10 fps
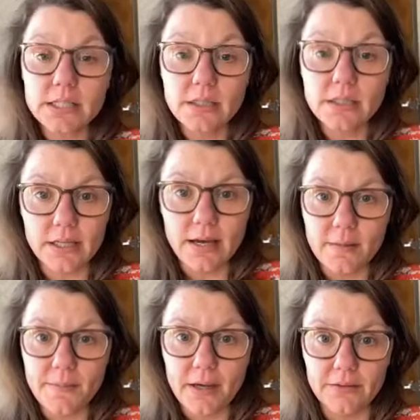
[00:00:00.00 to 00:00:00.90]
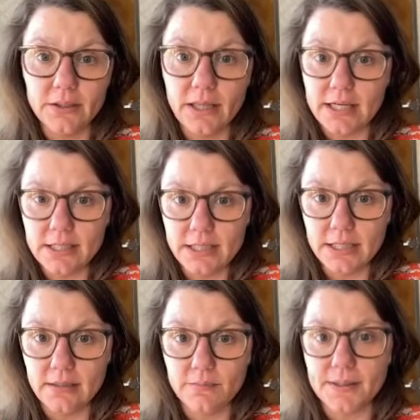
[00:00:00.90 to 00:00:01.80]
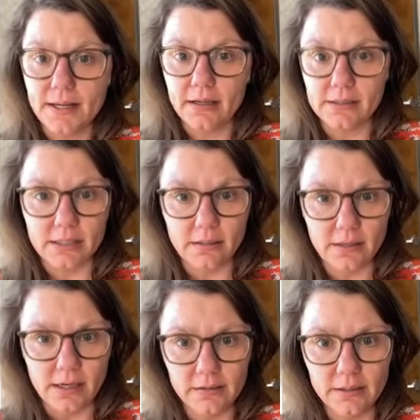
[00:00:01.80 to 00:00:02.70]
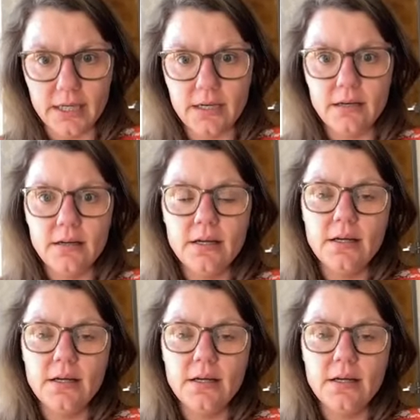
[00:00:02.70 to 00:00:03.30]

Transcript: knowing a lot about the lending products that are out there